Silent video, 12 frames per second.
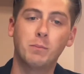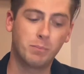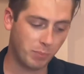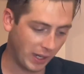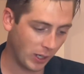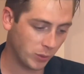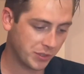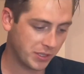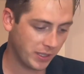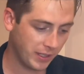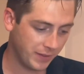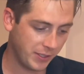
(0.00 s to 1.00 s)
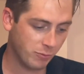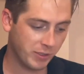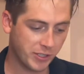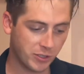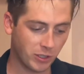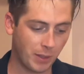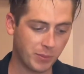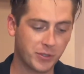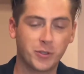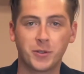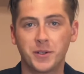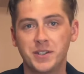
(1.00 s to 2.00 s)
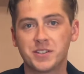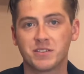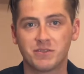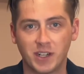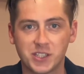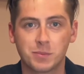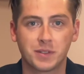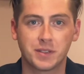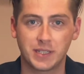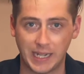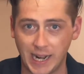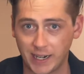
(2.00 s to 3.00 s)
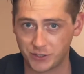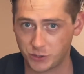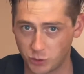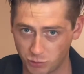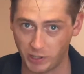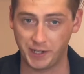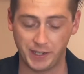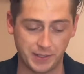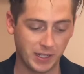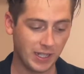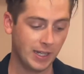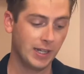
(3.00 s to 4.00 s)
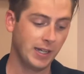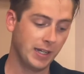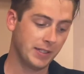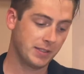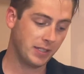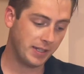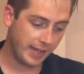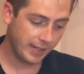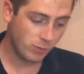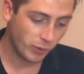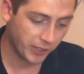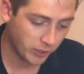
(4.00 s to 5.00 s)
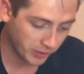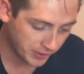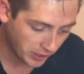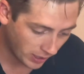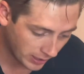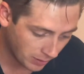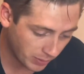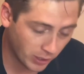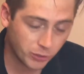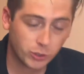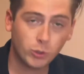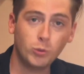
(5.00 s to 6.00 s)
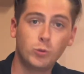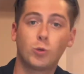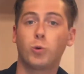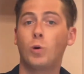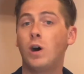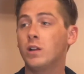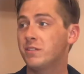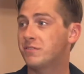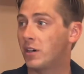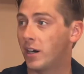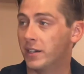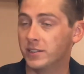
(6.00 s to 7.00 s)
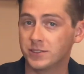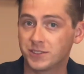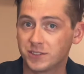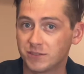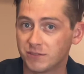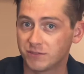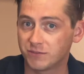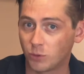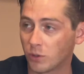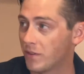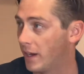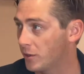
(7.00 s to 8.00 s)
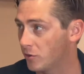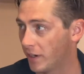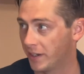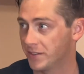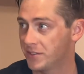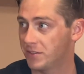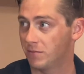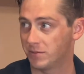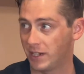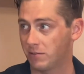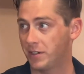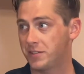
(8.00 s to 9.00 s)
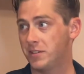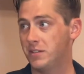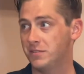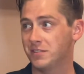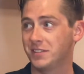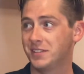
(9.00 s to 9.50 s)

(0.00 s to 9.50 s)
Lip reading: about the Regional Opportunities Investment Tax Credit. Today we're going to talk about who qualifies for that credit. Is that right, Steve?